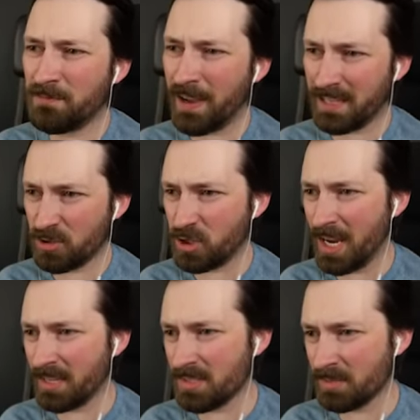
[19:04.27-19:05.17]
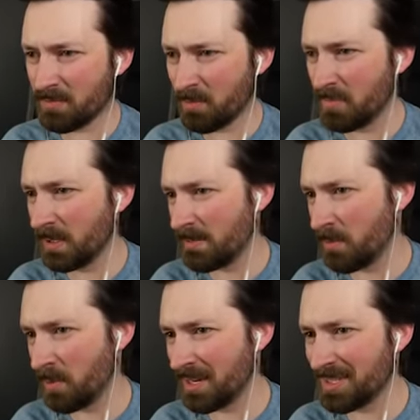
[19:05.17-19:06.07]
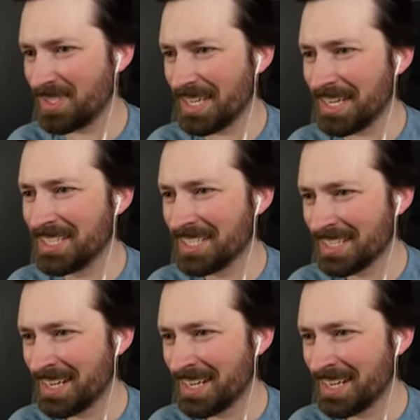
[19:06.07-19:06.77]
fat chance. I'll believe it when I see it.